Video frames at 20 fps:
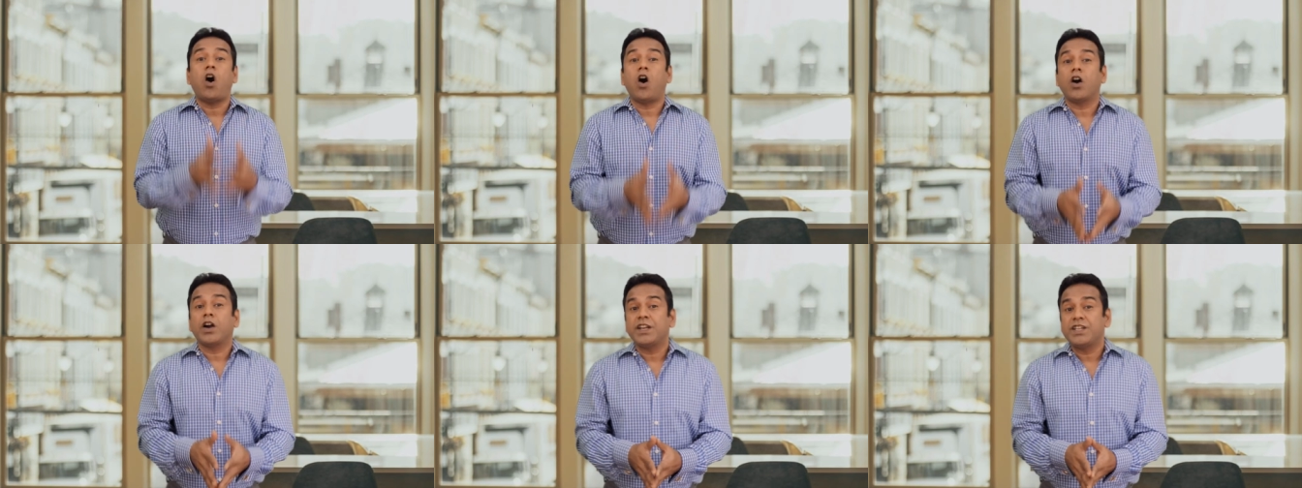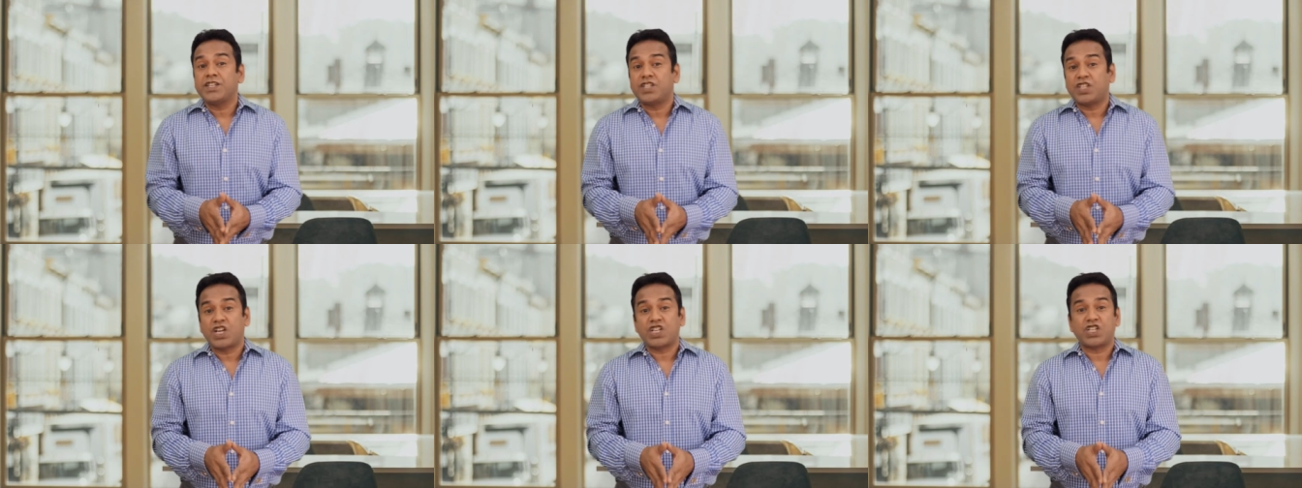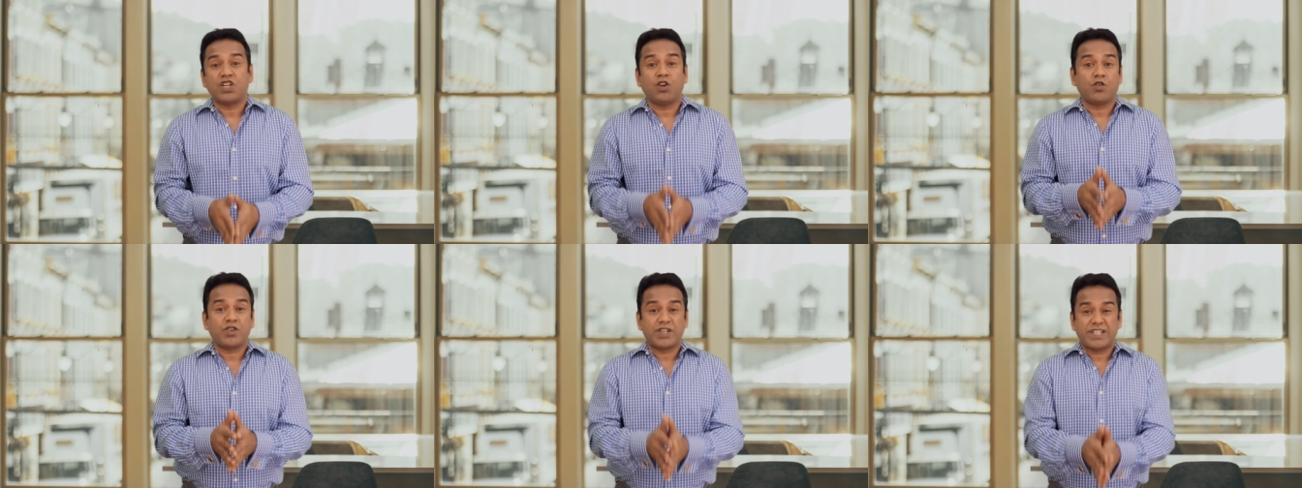
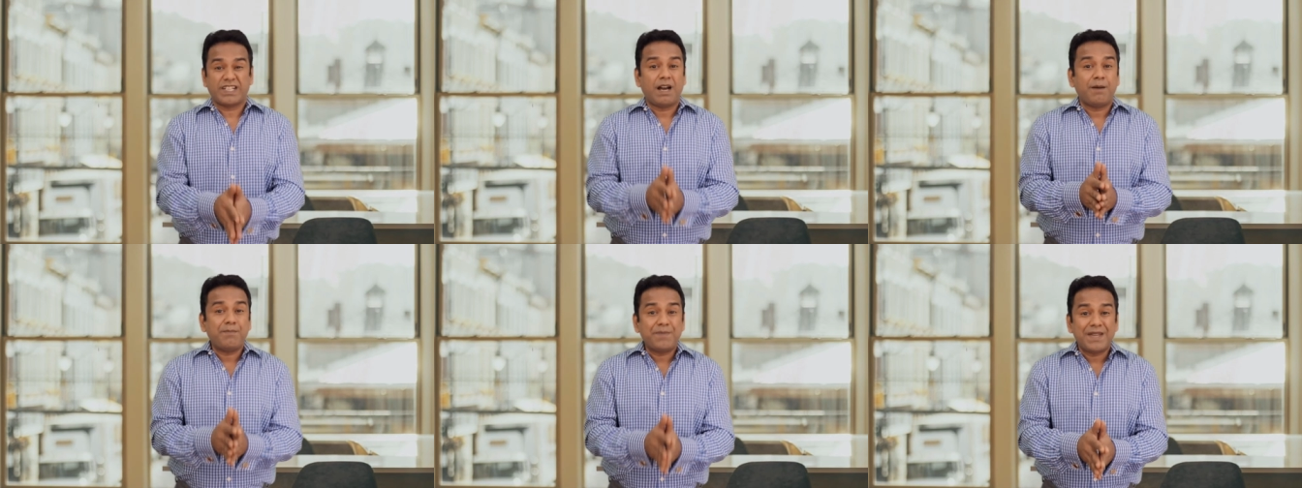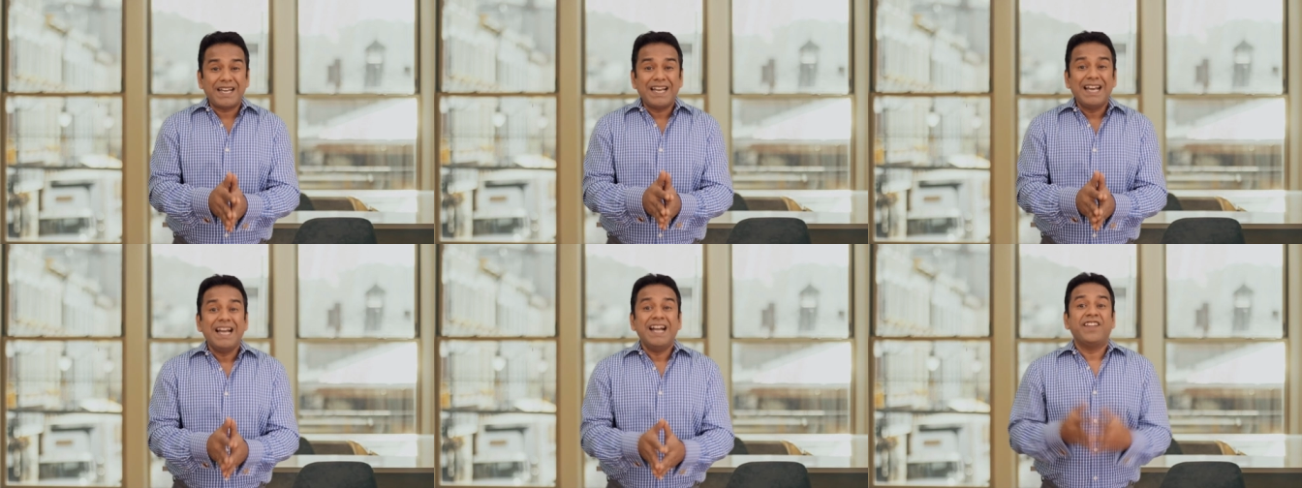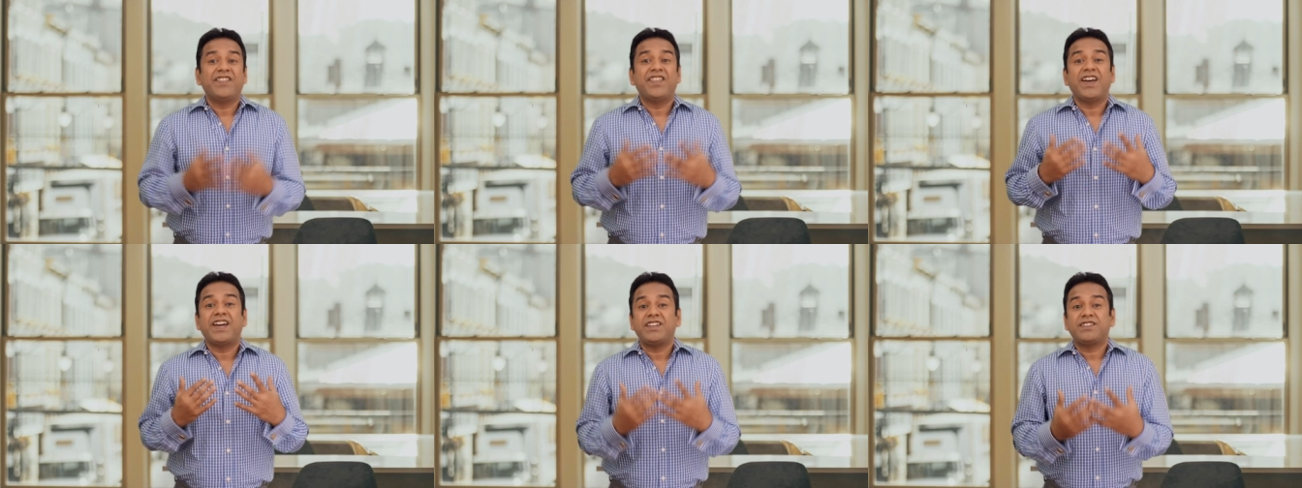organizational, or something
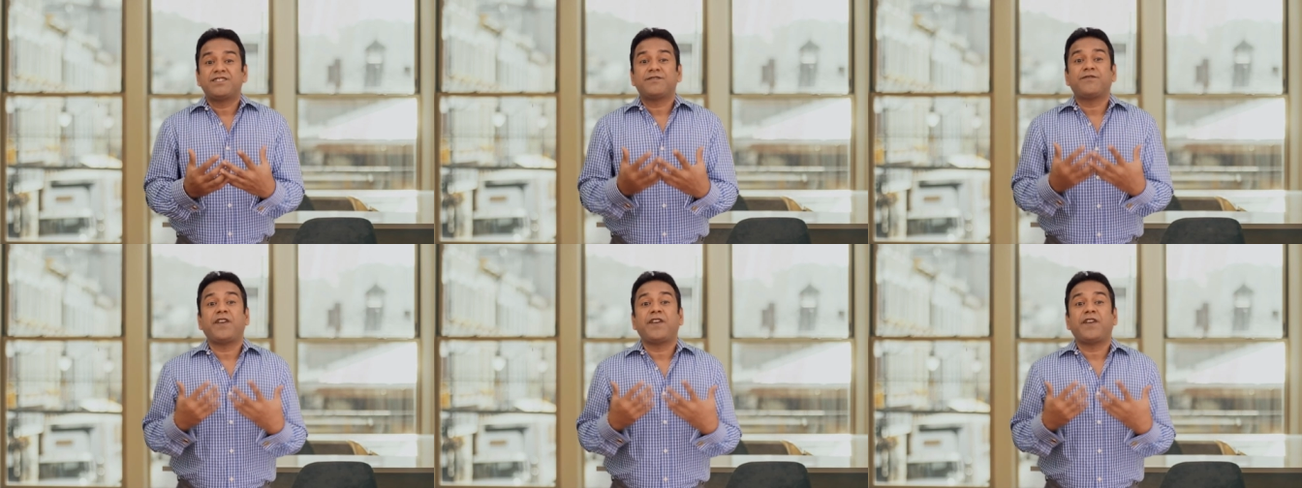that is